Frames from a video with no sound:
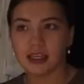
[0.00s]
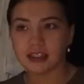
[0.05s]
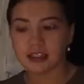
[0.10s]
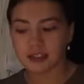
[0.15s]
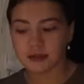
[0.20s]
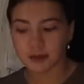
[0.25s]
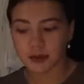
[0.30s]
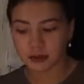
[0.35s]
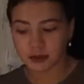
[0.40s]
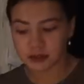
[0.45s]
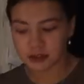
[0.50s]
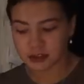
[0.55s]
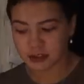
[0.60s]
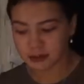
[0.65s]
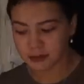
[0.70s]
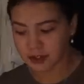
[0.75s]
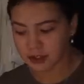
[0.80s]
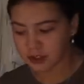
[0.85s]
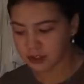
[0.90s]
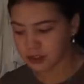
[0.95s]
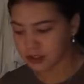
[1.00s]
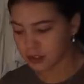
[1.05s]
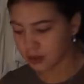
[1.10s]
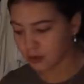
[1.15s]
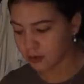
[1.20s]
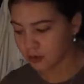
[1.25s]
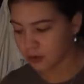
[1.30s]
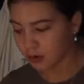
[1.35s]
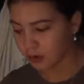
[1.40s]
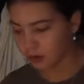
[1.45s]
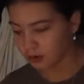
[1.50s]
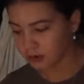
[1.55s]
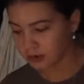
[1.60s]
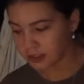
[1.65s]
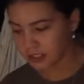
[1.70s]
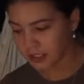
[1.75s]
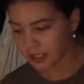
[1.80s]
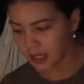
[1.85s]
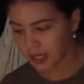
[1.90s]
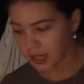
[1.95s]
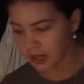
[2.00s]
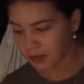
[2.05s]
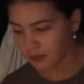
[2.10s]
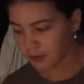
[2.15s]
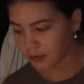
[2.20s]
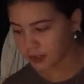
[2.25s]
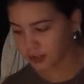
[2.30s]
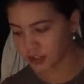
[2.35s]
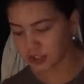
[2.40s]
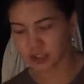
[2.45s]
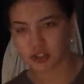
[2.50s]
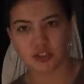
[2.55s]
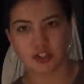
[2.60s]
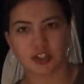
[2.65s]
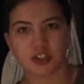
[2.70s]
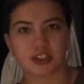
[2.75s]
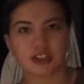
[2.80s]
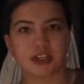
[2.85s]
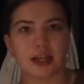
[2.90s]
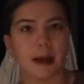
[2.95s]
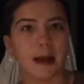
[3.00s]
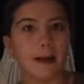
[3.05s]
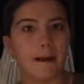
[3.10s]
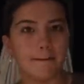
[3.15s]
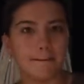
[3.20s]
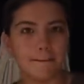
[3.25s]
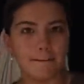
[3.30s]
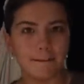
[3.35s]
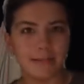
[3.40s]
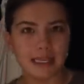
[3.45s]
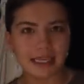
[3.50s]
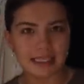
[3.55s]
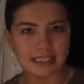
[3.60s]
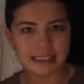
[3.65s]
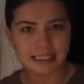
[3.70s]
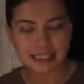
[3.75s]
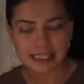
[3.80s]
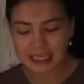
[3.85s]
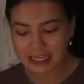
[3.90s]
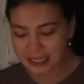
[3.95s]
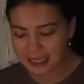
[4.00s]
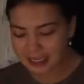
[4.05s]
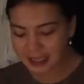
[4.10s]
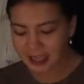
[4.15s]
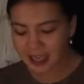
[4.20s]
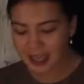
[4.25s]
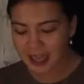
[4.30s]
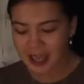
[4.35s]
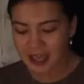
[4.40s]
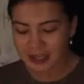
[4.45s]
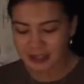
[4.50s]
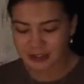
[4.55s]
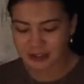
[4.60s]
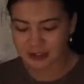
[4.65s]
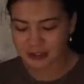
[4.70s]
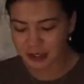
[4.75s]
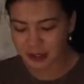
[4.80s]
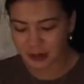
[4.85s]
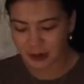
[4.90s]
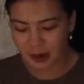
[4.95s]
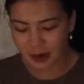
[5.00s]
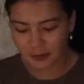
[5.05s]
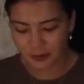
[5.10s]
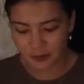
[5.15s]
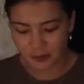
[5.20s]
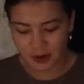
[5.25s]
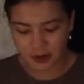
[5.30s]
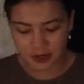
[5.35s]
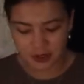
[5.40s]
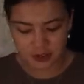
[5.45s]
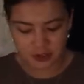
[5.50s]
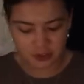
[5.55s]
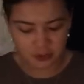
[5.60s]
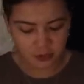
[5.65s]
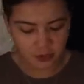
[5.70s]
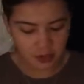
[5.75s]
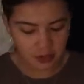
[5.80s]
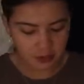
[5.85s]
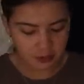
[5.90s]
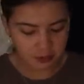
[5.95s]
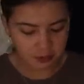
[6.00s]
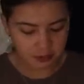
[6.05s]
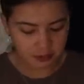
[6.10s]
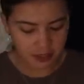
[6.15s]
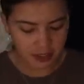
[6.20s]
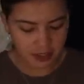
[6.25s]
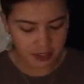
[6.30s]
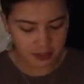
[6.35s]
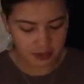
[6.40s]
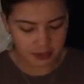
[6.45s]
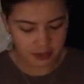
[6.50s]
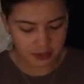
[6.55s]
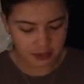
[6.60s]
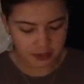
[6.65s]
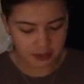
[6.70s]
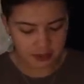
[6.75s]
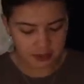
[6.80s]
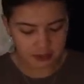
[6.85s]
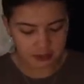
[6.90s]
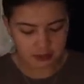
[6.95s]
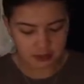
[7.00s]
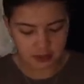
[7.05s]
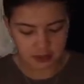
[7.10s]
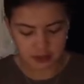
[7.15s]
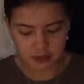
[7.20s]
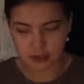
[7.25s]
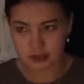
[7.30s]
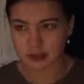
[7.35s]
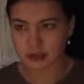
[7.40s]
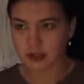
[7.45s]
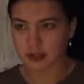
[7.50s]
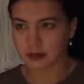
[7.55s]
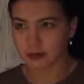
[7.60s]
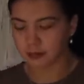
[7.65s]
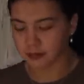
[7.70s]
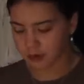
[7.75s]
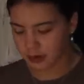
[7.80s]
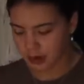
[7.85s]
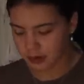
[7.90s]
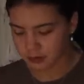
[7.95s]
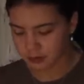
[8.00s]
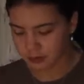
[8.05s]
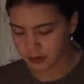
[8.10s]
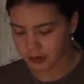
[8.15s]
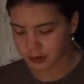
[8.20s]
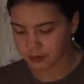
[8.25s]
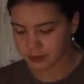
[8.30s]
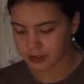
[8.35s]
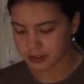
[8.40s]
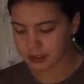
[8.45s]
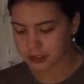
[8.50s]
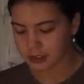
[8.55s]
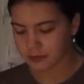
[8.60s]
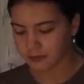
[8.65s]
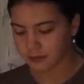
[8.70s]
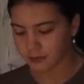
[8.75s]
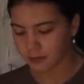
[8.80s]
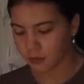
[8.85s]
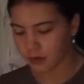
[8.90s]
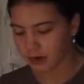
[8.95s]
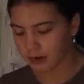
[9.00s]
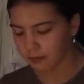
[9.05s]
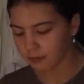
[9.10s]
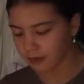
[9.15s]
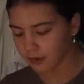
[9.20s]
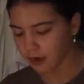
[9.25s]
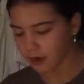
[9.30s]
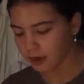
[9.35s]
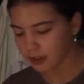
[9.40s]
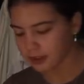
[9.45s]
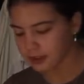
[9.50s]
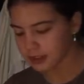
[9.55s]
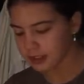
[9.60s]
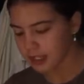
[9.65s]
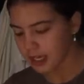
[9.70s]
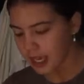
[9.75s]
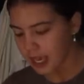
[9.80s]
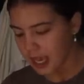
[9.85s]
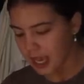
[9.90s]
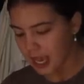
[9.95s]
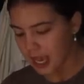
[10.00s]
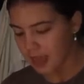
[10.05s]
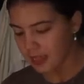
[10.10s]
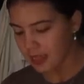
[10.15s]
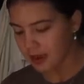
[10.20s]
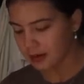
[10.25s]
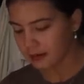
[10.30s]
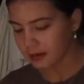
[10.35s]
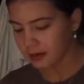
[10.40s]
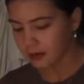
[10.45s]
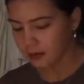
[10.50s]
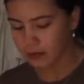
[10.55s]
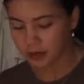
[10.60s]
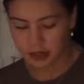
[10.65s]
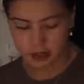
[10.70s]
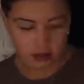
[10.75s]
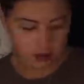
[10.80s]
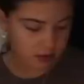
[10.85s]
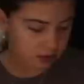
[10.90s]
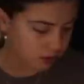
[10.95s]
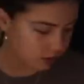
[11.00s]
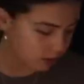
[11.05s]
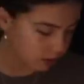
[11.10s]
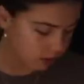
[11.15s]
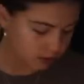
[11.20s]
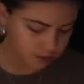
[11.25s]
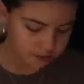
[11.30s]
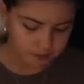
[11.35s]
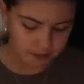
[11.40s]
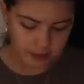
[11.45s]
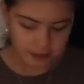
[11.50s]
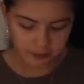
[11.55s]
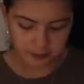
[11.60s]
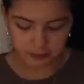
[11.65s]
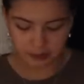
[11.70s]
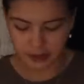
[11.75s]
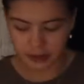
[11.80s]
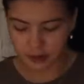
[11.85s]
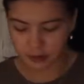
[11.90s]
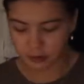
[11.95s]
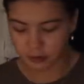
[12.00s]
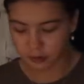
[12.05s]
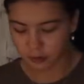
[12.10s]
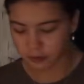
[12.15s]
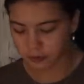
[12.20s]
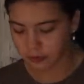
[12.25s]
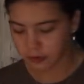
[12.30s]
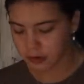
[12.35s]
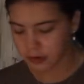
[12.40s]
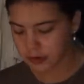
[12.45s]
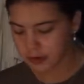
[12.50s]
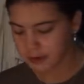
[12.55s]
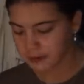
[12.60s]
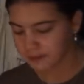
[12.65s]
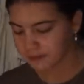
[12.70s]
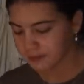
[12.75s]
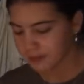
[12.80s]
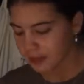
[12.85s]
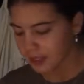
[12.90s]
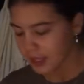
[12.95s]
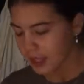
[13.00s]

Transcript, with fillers: is supposed to be so cold today, which is just amazing. So I'm gonna just wear black leggings and this, like, brown baby tee from White Fox. And then I'm gonna wear um, my flannel over it.